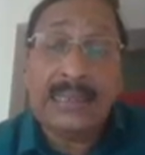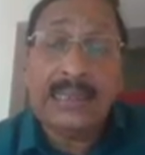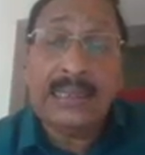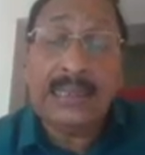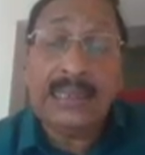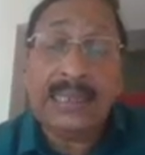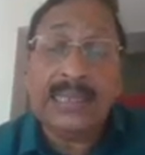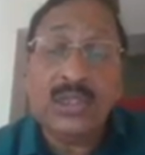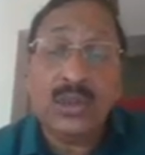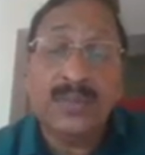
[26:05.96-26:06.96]

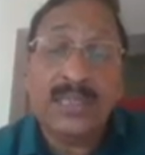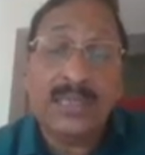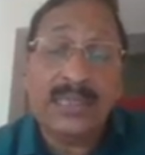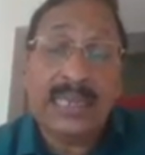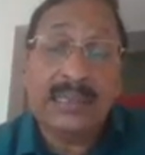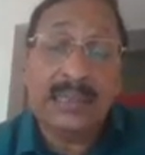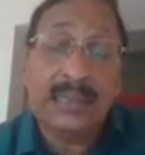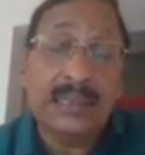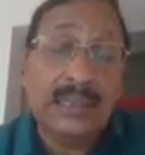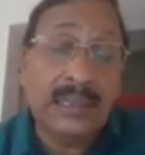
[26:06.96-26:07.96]
inductance of this
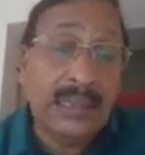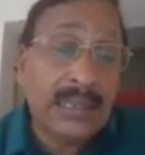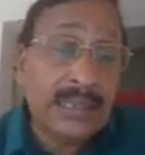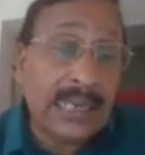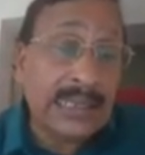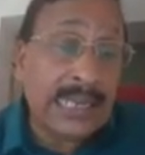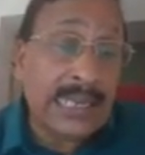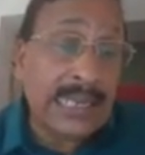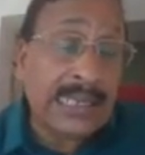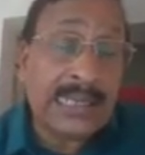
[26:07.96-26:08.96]
stator, that is
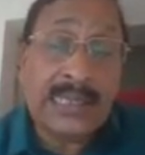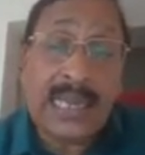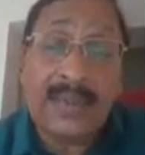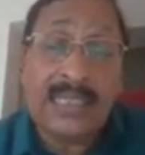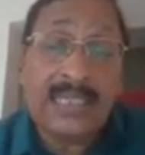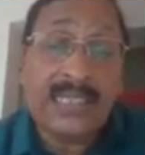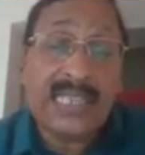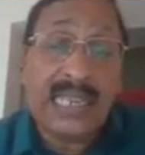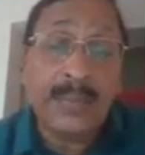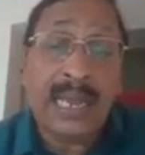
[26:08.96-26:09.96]
LS, that is
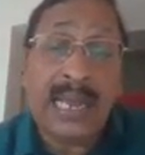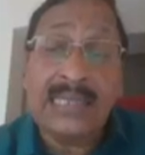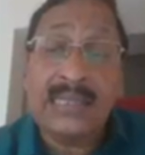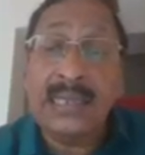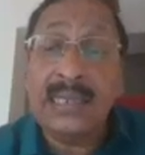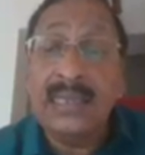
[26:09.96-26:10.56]
same as the